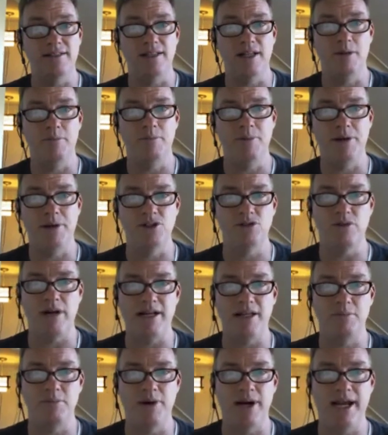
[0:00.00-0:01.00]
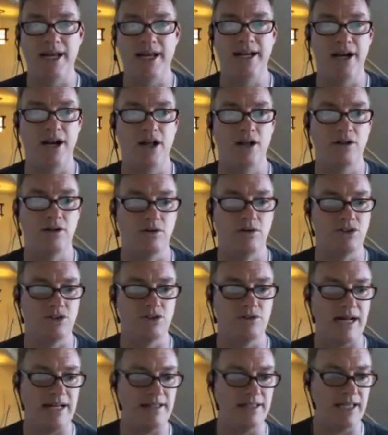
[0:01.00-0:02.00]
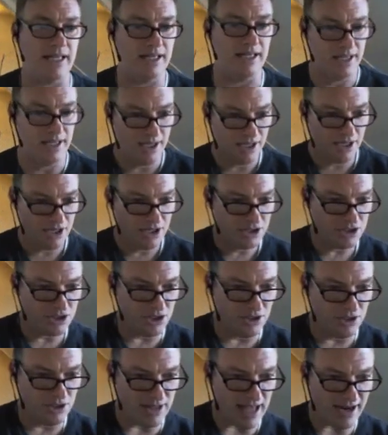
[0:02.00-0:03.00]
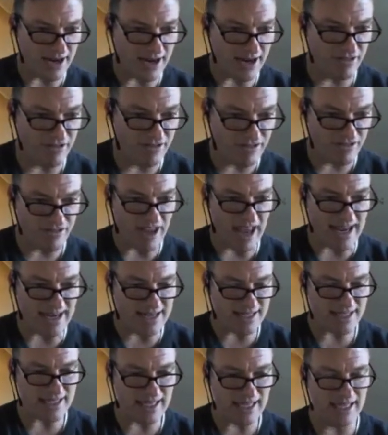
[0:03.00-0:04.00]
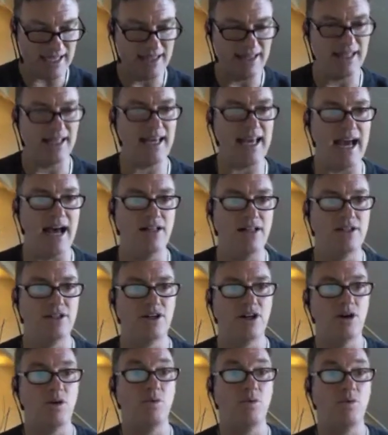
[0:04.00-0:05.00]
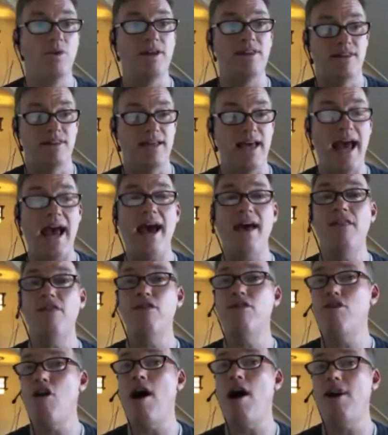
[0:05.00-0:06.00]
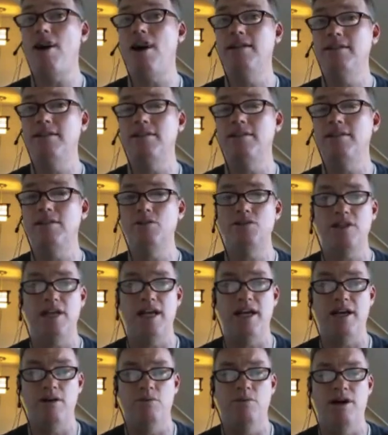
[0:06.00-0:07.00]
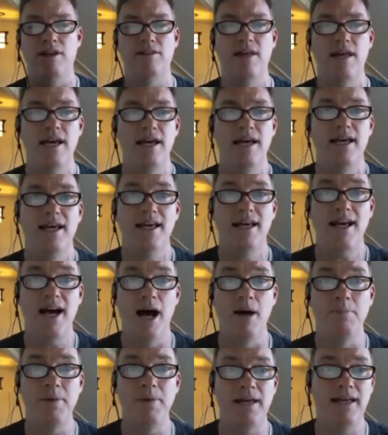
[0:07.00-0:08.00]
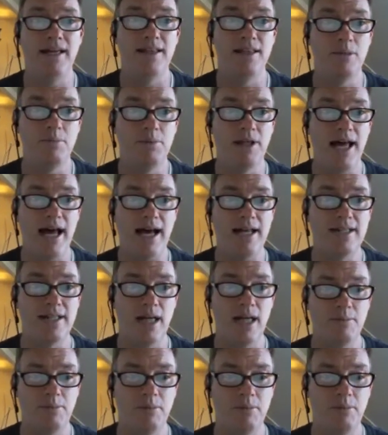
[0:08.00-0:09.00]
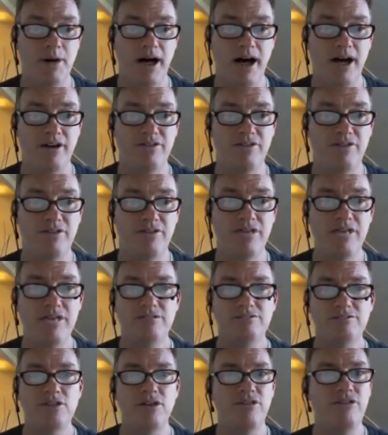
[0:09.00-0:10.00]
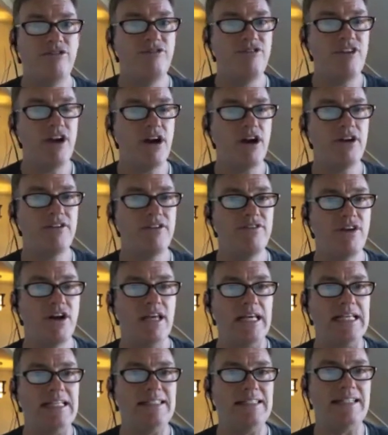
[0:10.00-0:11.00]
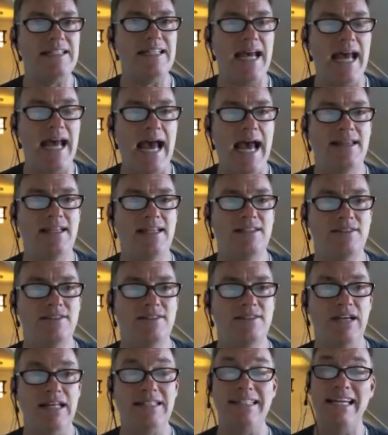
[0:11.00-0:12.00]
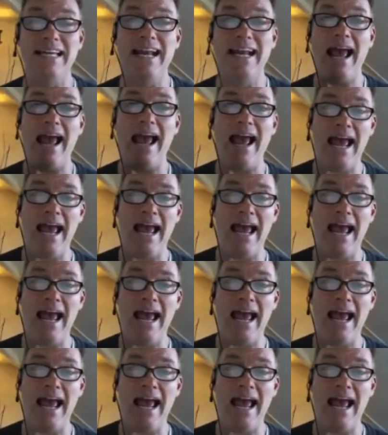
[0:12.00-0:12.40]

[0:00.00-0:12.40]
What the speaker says: It appears right in the brain, and I'll go directly to that event in the calendar with the thought that it's associated with up in the Plex, up above. So very, very easy to add these events in.